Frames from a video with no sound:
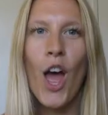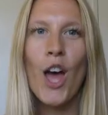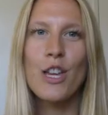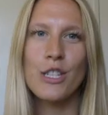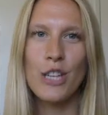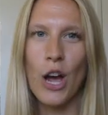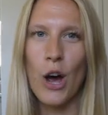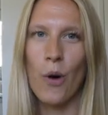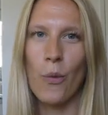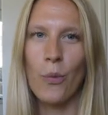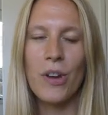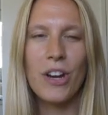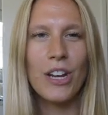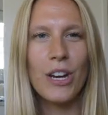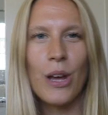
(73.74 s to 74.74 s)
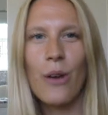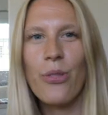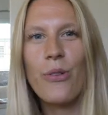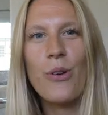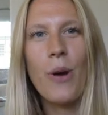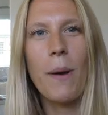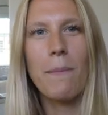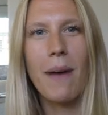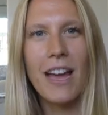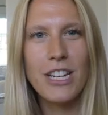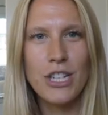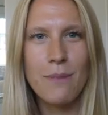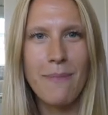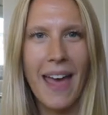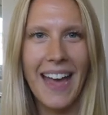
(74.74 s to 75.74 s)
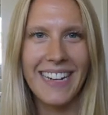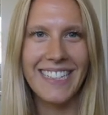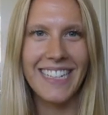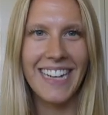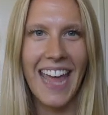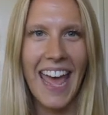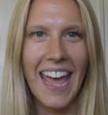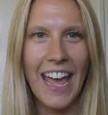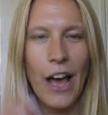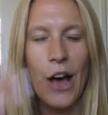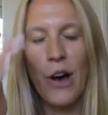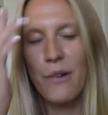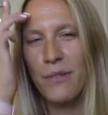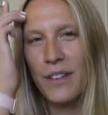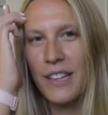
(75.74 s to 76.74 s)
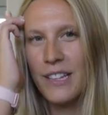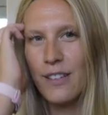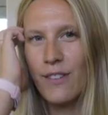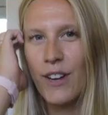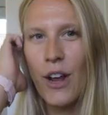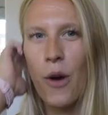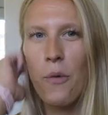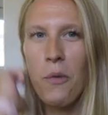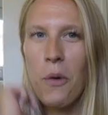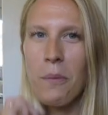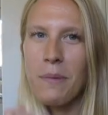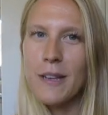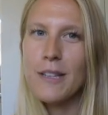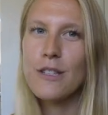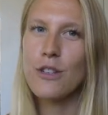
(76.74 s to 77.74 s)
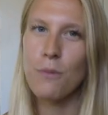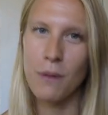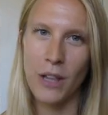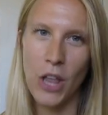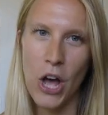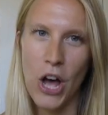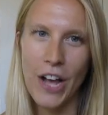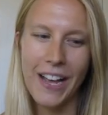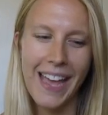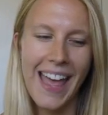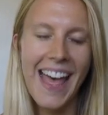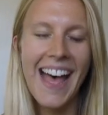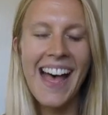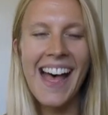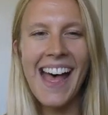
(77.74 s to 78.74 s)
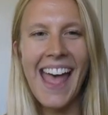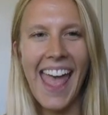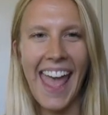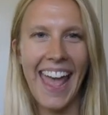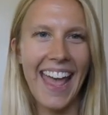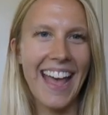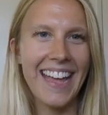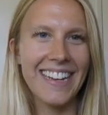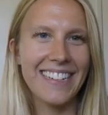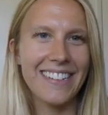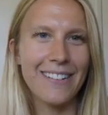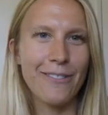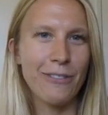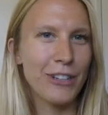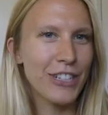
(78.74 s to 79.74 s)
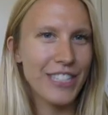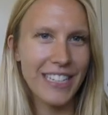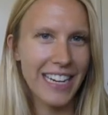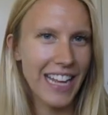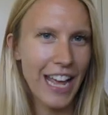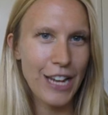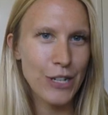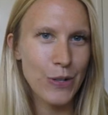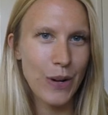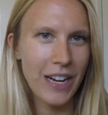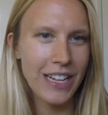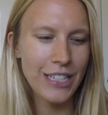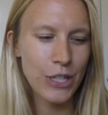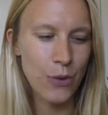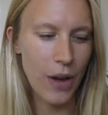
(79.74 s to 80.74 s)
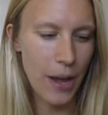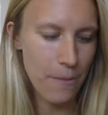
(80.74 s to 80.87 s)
So, we are going to go through my gym bag today. Hopefully this video won't be super long, and we're just going to get straight into it.